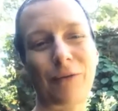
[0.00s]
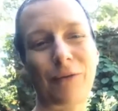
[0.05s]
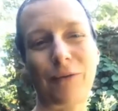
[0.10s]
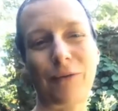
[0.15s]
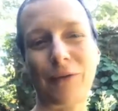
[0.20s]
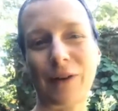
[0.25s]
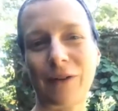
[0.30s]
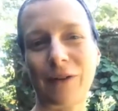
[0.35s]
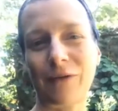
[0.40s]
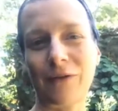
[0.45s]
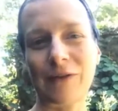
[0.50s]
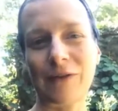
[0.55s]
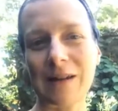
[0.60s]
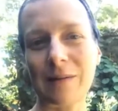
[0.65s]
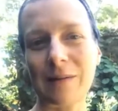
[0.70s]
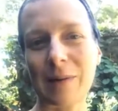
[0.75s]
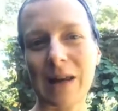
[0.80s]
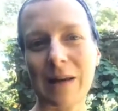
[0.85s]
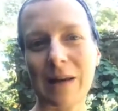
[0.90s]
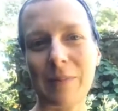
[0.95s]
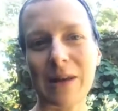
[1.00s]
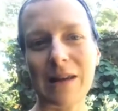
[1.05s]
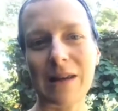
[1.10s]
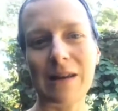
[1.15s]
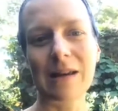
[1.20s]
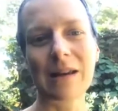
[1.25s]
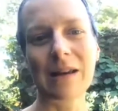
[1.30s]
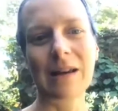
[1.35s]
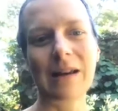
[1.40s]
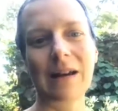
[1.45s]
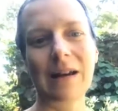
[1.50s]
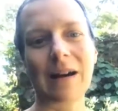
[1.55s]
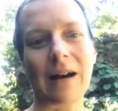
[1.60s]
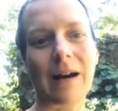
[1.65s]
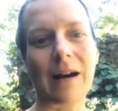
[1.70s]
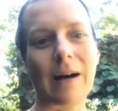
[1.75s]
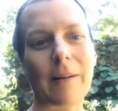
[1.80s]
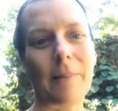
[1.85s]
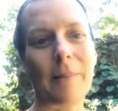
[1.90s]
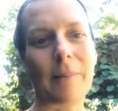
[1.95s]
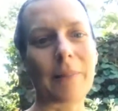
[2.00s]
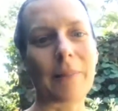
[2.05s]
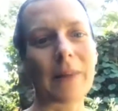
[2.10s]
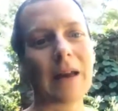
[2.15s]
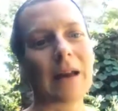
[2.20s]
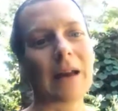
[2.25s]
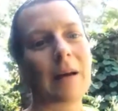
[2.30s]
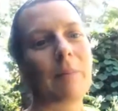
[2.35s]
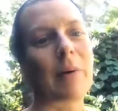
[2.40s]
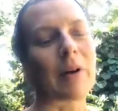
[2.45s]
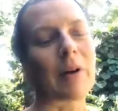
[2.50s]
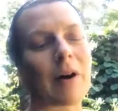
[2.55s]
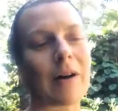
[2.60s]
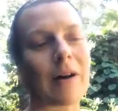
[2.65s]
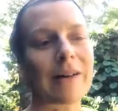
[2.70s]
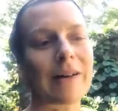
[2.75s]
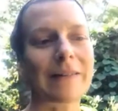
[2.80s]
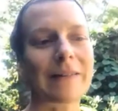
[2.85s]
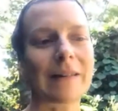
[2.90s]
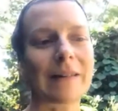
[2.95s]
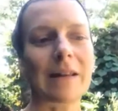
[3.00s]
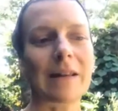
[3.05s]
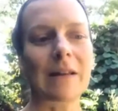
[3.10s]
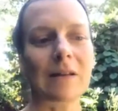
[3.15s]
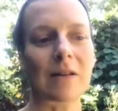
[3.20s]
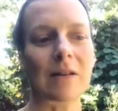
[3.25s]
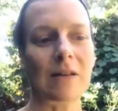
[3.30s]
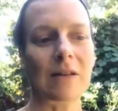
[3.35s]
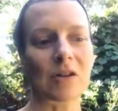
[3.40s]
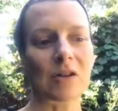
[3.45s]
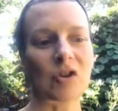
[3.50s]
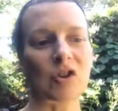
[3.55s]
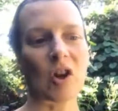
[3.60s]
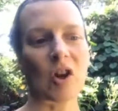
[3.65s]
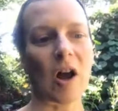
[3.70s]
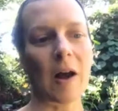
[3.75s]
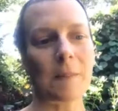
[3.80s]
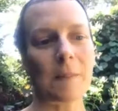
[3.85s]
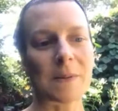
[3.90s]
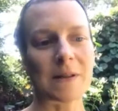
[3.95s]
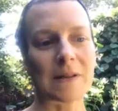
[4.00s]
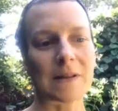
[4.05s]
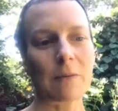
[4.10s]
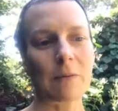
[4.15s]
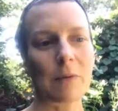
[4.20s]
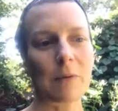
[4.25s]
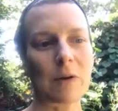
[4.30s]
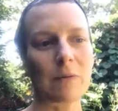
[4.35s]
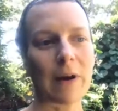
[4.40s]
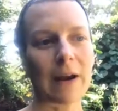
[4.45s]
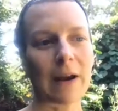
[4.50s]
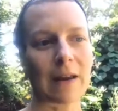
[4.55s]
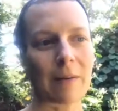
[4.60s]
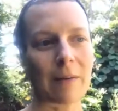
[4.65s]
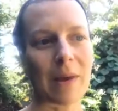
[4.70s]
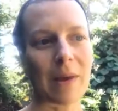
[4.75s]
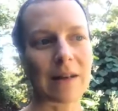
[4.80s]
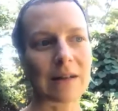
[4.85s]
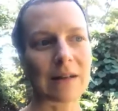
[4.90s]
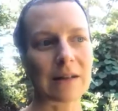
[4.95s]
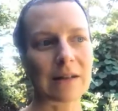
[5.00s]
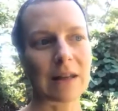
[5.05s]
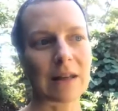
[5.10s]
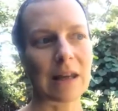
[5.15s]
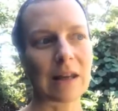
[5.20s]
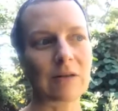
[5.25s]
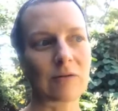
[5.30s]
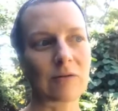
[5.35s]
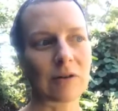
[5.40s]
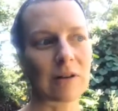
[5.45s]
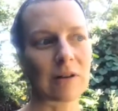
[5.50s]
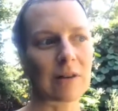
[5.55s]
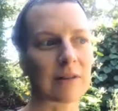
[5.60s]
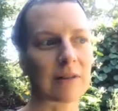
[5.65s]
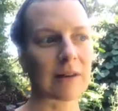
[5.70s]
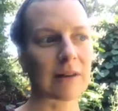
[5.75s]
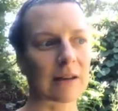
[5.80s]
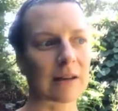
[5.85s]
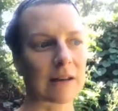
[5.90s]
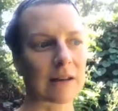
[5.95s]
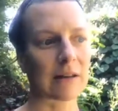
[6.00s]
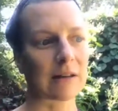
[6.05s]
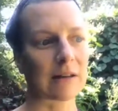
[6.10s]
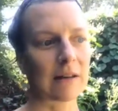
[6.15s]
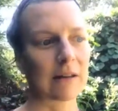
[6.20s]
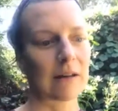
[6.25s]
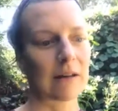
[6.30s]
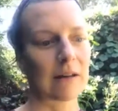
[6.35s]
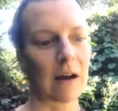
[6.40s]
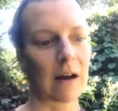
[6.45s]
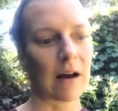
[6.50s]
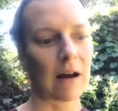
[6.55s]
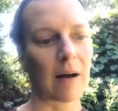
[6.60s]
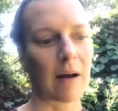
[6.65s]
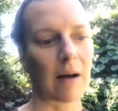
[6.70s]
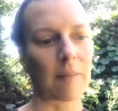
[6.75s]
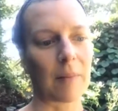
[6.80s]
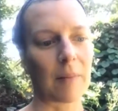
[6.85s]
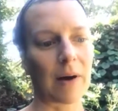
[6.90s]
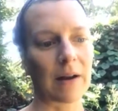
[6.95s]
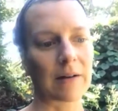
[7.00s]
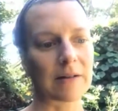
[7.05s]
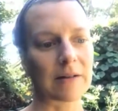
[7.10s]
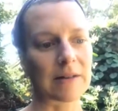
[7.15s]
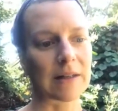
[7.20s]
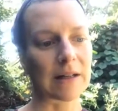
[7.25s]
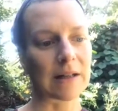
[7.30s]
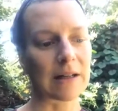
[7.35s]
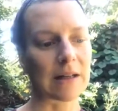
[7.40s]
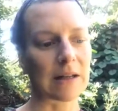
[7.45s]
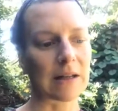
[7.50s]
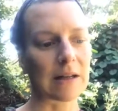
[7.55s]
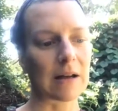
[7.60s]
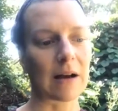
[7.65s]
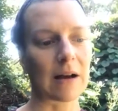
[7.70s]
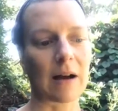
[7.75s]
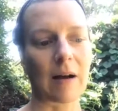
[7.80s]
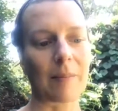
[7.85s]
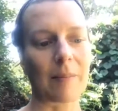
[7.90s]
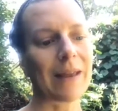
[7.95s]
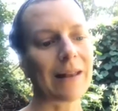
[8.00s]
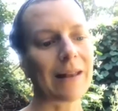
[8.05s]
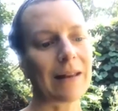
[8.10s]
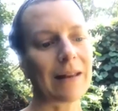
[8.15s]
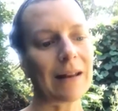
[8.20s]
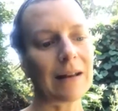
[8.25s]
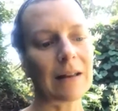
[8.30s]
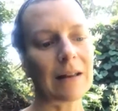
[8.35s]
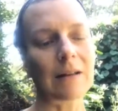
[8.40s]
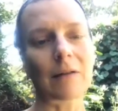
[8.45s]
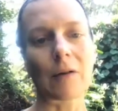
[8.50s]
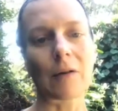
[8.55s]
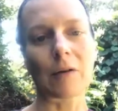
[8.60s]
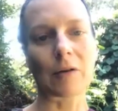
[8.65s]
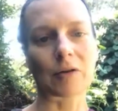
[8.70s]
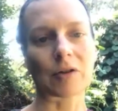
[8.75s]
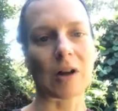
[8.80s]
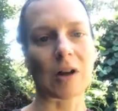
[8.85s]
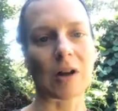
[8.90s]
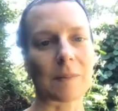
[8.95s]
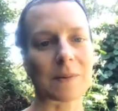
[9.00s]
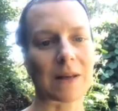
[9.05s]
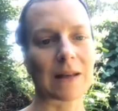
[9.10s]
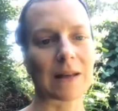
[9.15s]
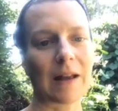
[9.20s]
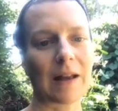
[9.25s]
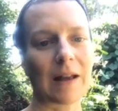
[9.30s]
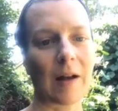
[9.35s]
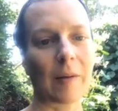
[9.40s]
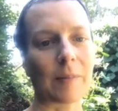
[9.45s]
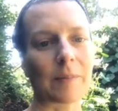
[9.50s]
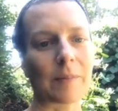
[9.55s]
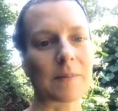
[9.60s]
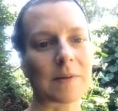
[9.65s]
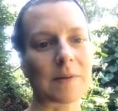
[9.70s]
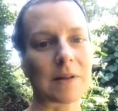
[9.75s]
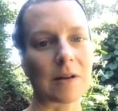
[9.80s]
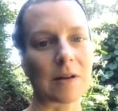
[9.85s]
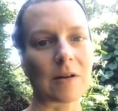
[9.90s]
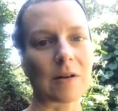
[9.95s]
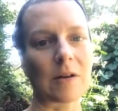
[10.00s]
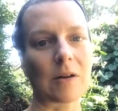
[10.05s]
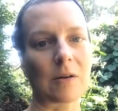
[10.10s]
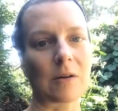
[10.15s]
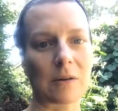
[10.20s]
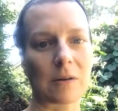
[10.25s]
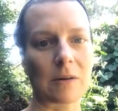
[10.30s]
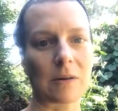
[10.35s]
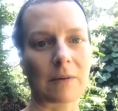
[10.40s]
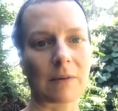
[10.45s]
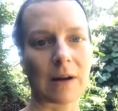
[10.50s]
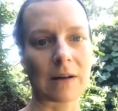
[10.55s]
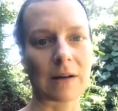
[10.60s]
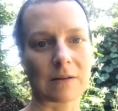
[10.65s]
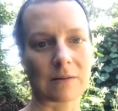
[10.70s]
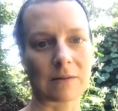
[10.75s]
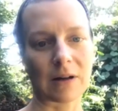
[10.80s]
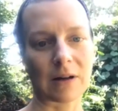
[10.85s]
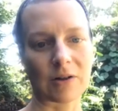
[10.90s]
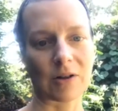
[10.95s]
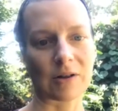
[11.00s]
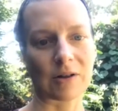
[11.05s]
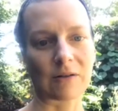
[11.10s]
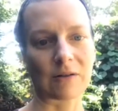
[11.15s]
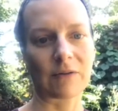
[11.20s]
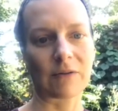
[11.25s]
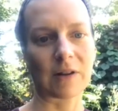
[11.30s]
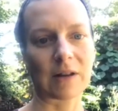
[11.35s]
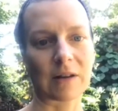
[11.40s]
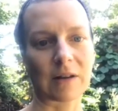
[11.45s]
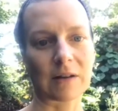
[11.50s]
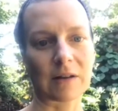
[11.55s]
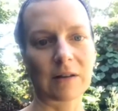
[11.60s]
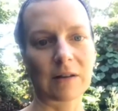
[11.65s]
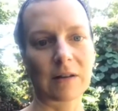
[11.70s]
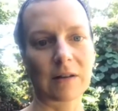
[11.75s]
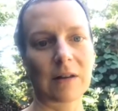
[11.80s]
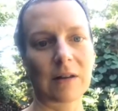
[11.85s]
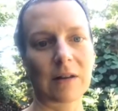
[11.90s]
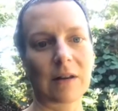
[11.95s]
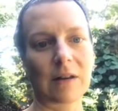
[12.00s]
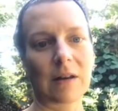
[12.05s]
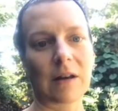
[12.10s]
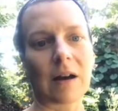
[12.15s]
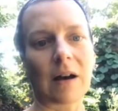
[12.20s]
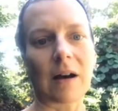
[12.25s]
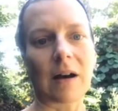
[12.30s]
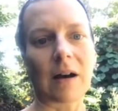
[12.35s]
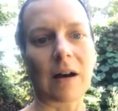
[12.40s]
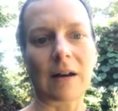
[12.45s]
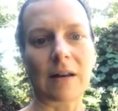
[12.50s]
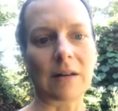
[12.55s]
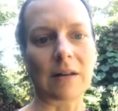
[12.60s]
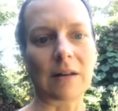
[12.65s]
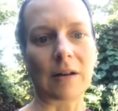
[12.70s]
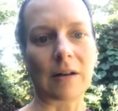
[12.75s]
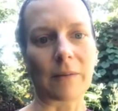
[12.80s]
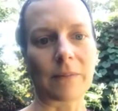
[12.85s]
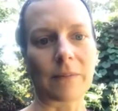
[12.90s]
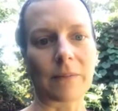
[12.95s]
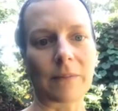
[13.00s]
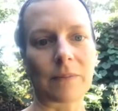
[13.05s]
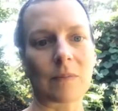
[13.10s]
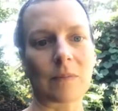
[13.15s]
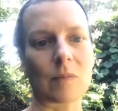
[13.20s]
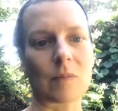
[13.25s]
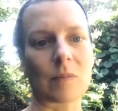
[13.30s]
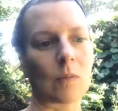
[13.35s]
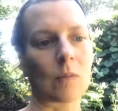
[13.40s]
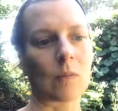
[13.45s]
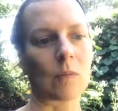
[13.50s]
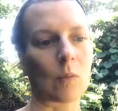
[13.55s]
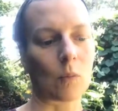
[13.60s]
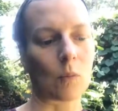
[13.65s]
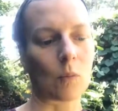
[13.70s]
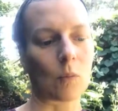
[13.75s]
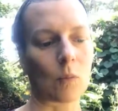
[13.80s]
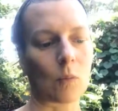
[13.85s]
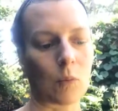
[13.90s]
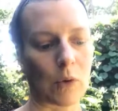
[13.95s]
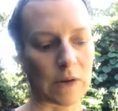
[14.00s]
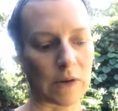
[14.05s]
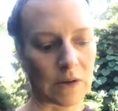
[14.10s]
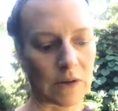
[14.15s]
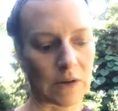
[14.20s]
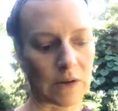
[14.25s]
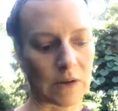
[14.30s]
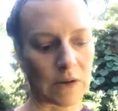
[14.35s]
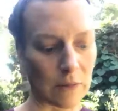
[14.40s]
50 maybe. But honestly, the shops that we recommended, Kindred, Thick, Iron City, any of the local shops can help steer you in the right direction of like, you know, what to do. And